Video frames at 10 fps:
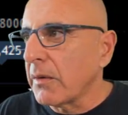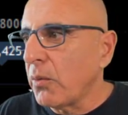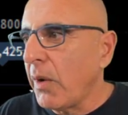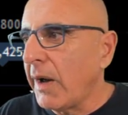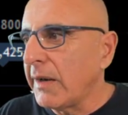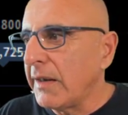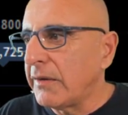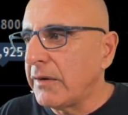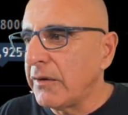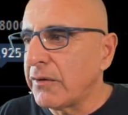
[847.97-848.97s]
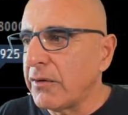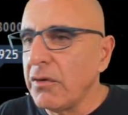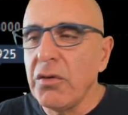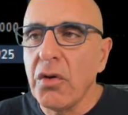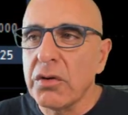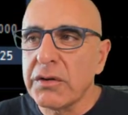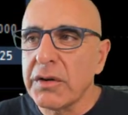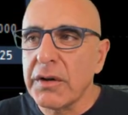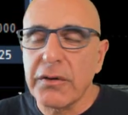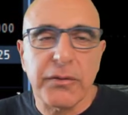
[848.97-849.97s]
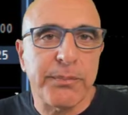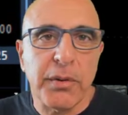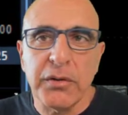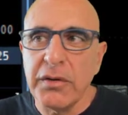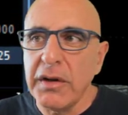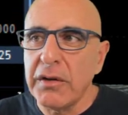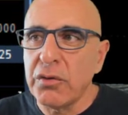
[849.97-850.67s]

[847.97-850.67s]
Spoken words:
while it is not responding